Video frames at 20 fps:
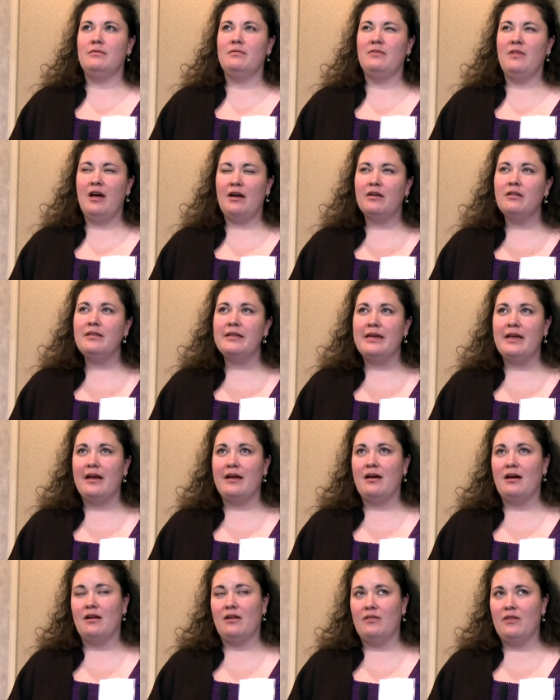luckily,
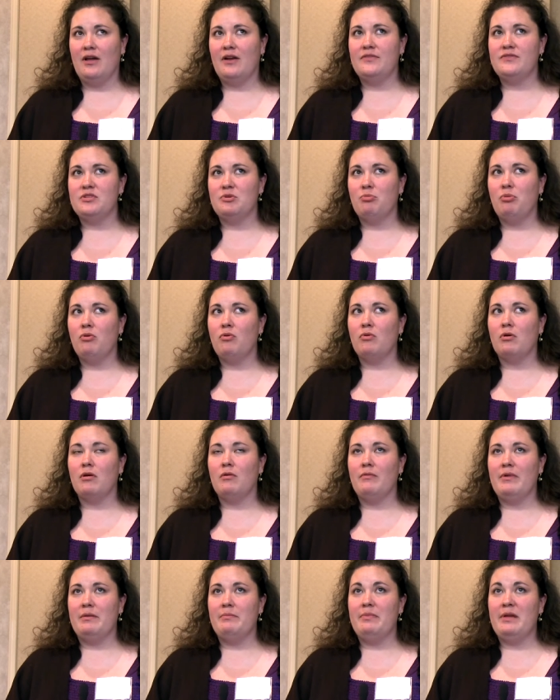I got a lot of
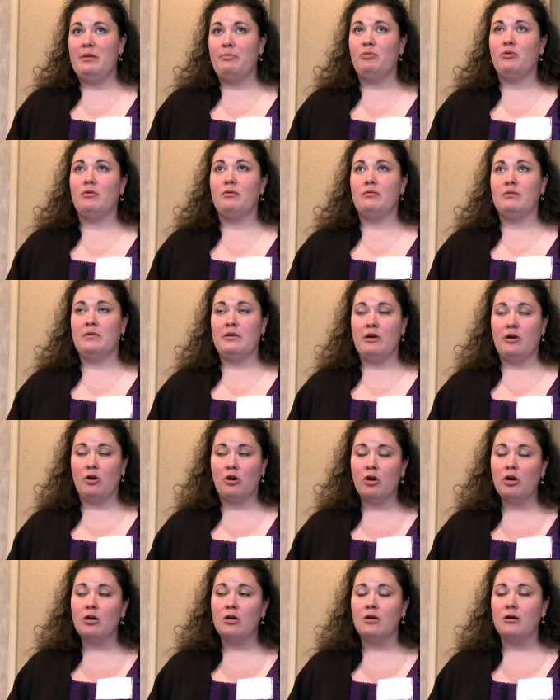support when people
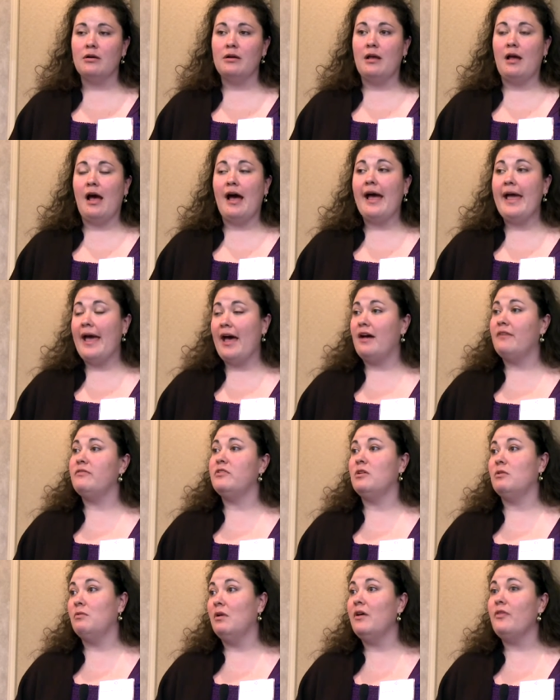heard, I have
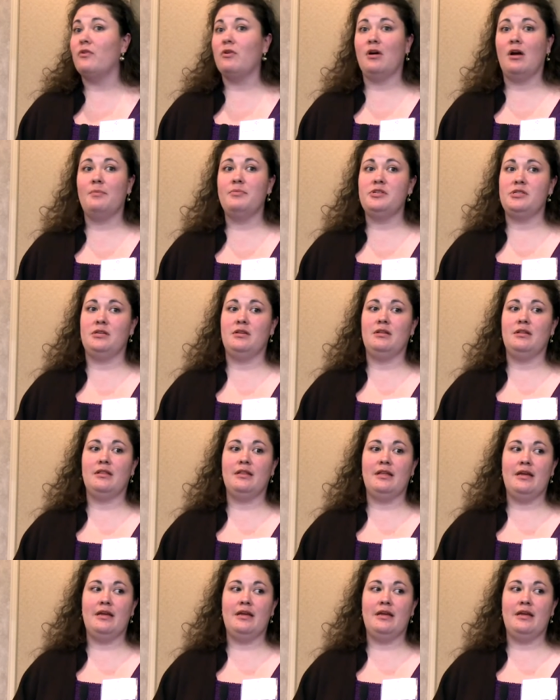no other option.